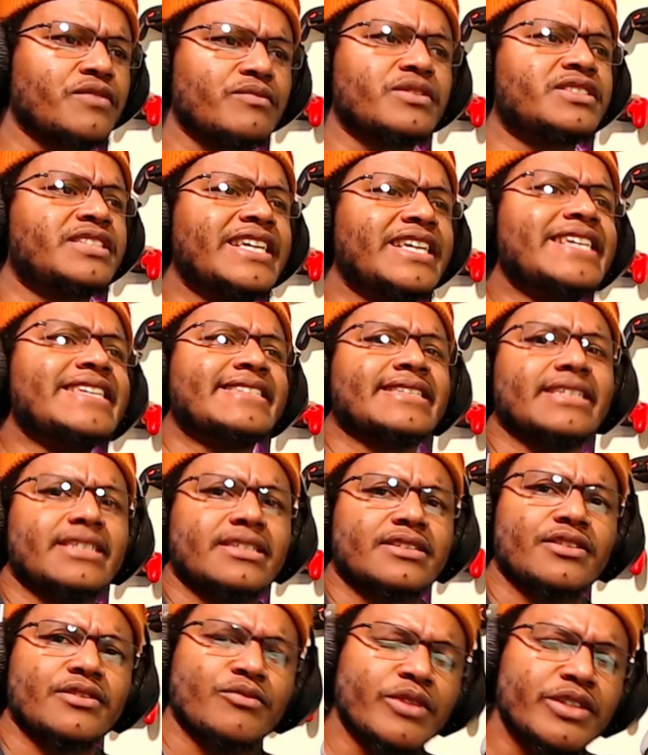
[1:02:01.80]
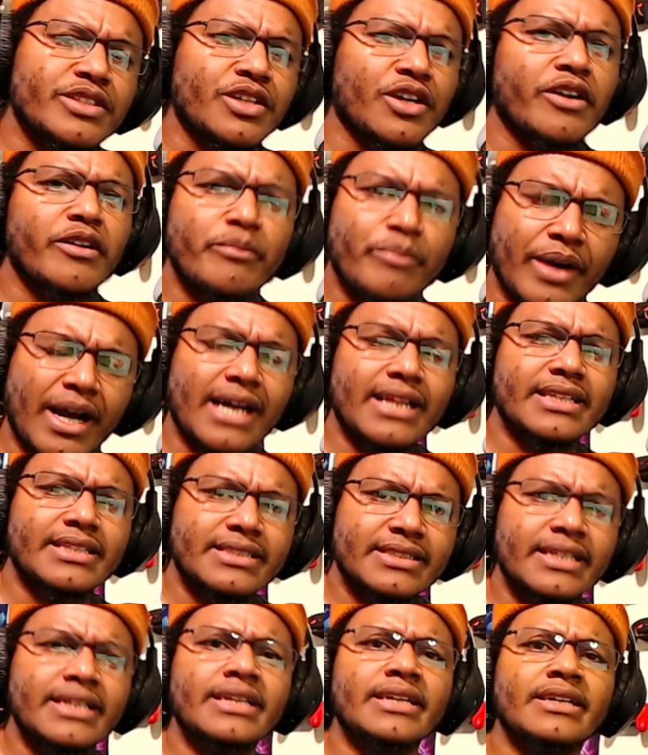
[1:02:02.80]
decent return
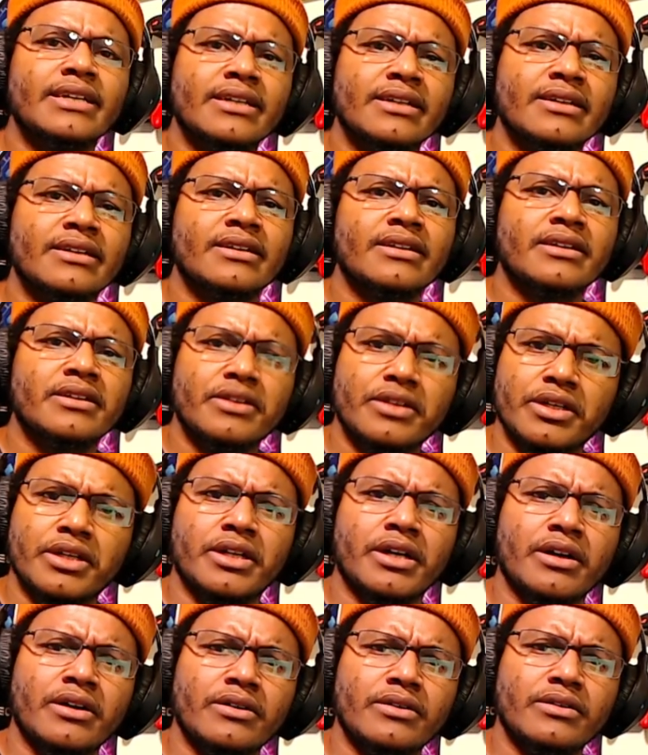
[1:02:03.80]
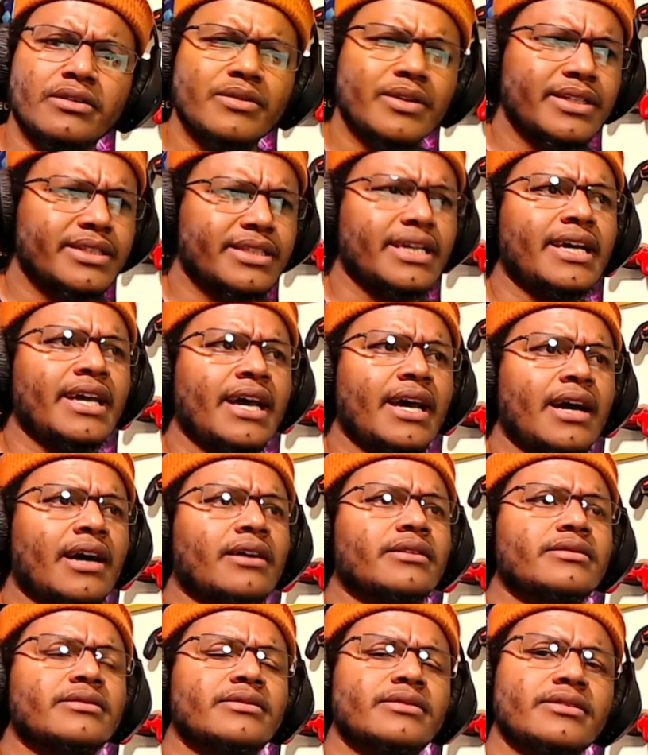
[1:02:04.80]
policy. What the
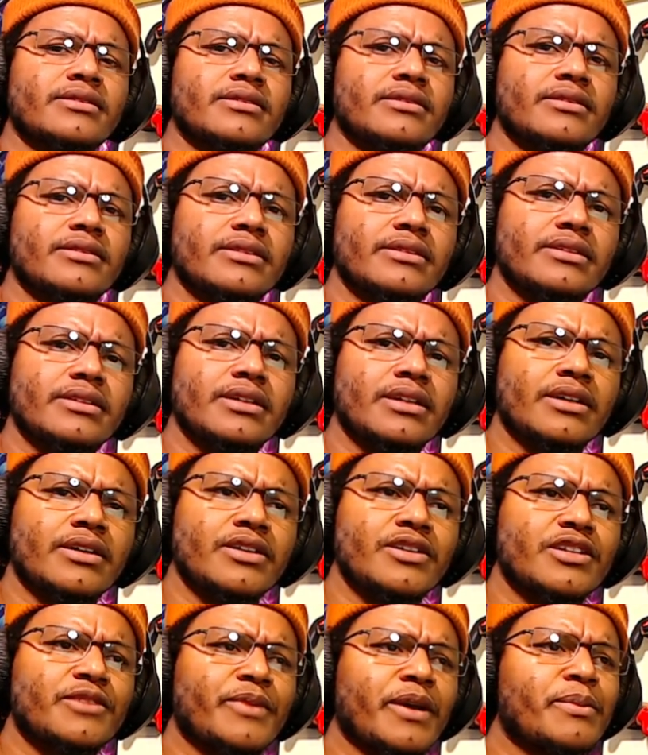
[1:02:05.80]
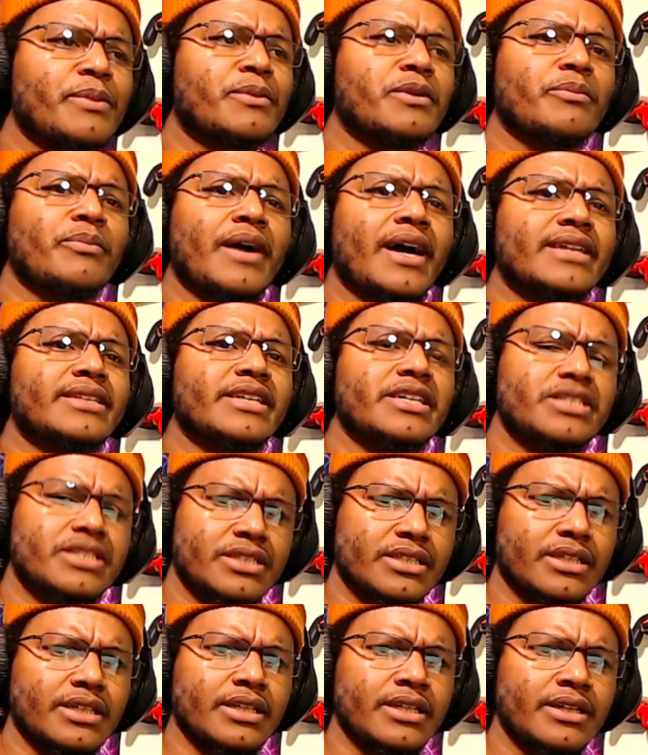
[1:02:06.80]
hell? You expect them to buy
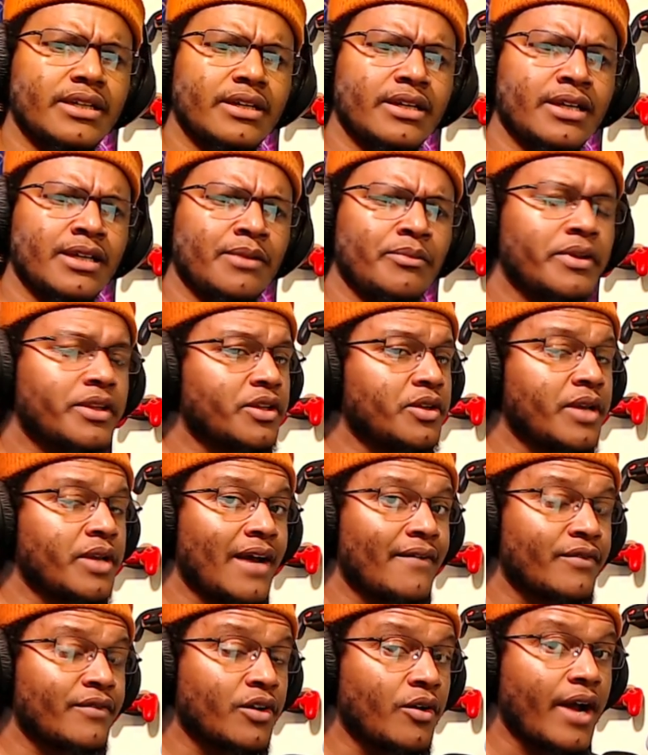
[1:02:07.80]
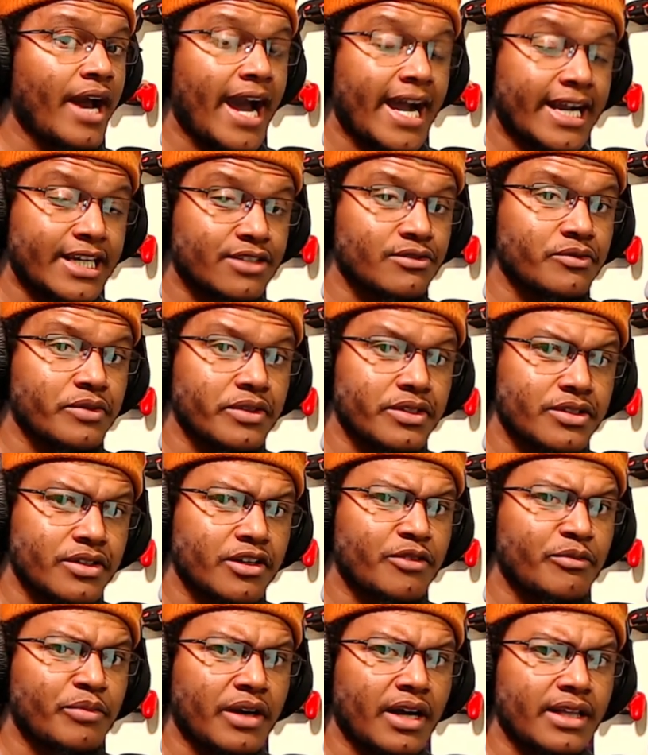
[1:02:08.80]
digitally, but then you have no actual
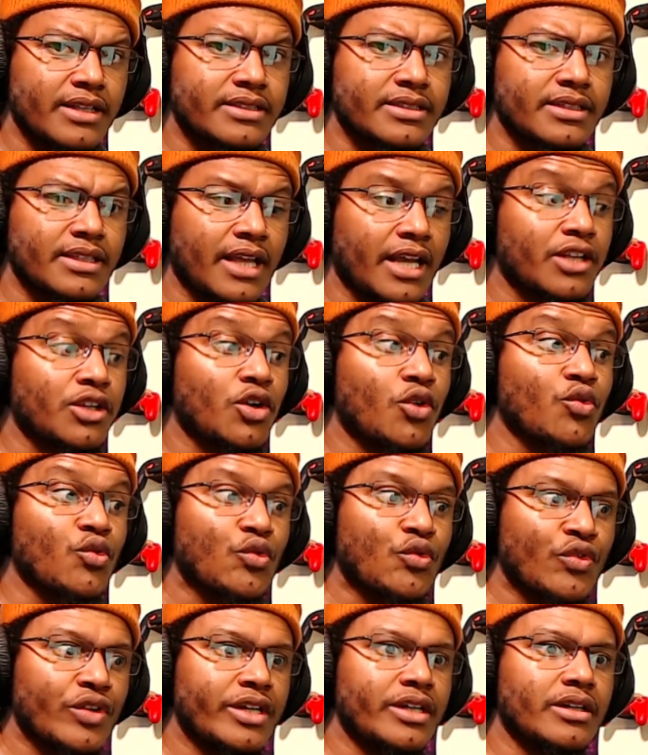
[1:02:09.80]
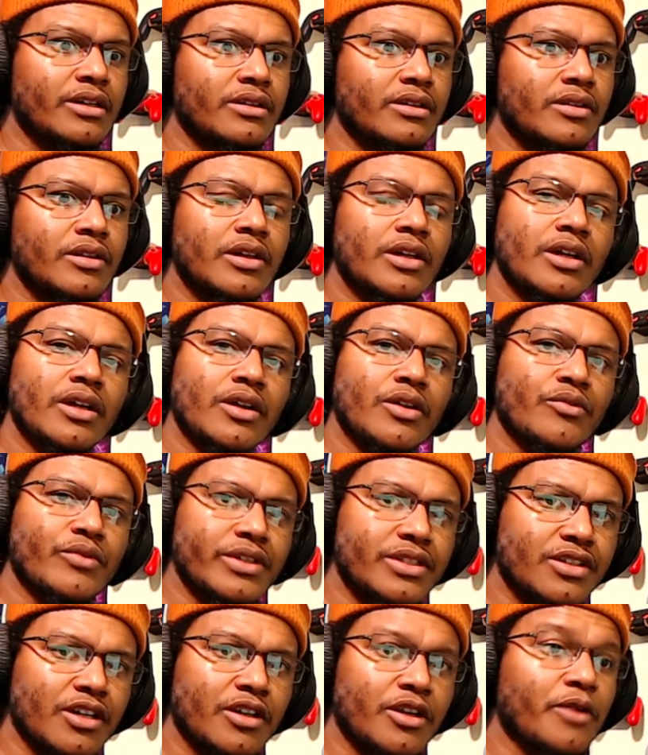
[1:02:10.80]
return policy, like no real
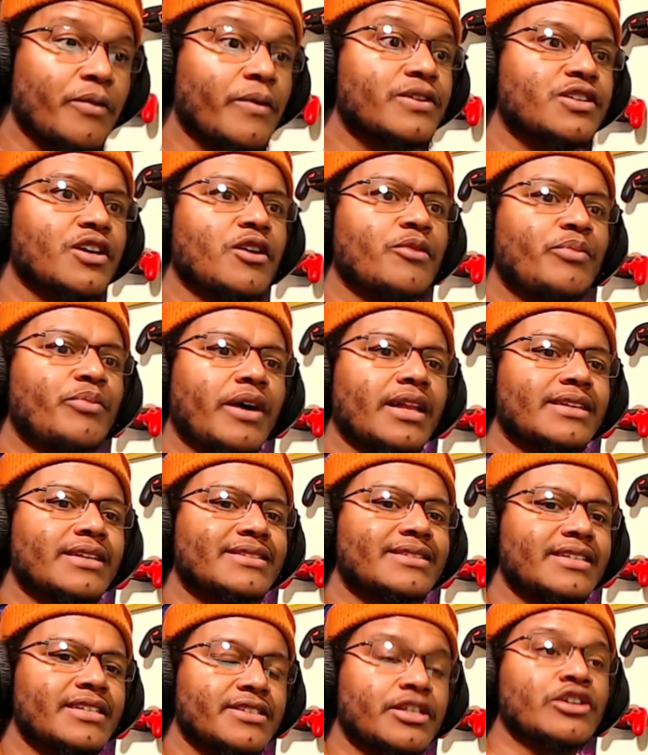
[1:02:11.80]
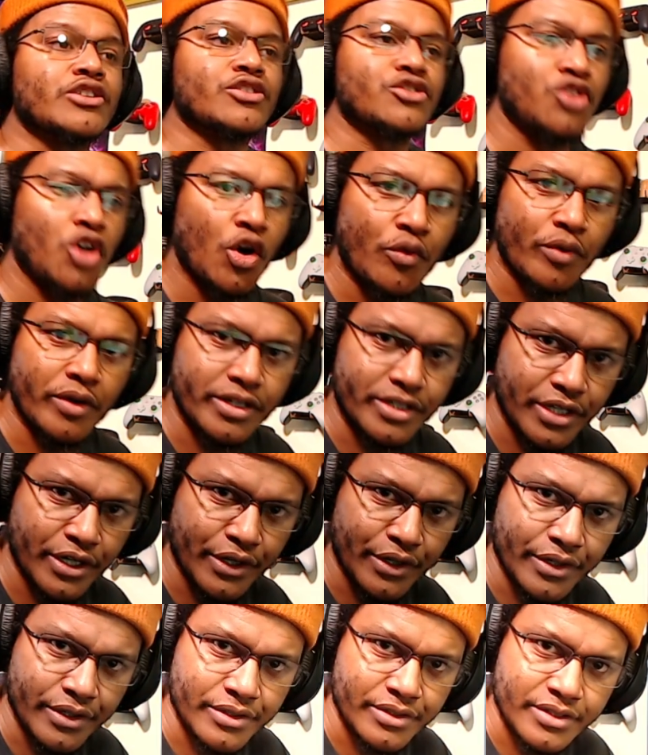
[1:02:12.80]
return. Your return policy is there's no
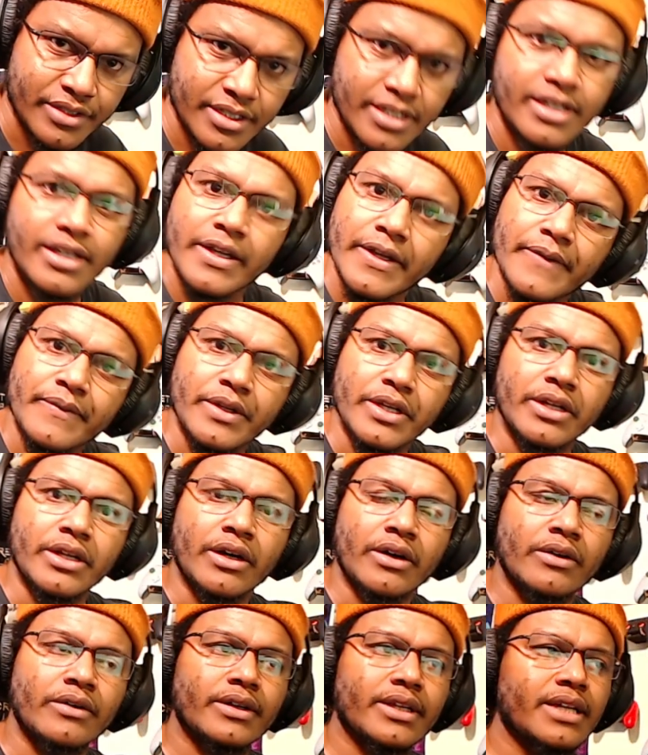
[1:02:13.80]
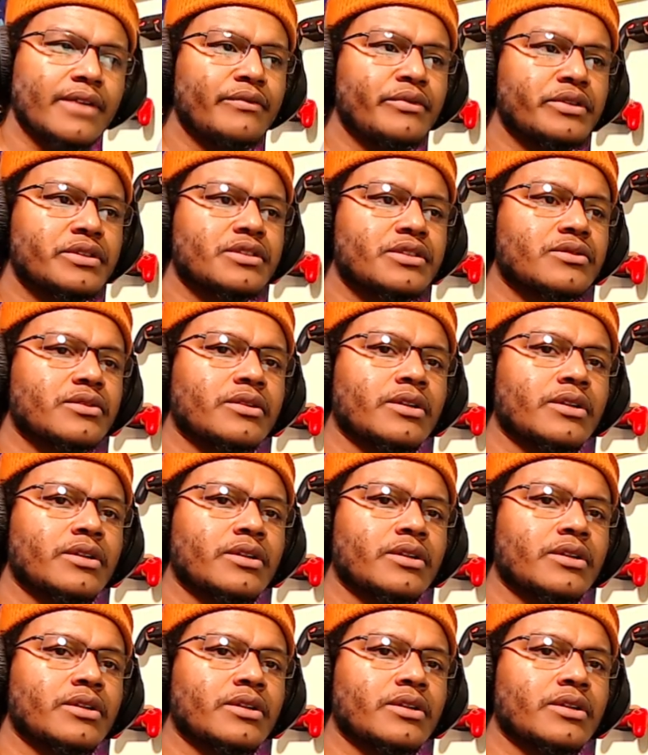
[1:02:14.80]
returns. Give us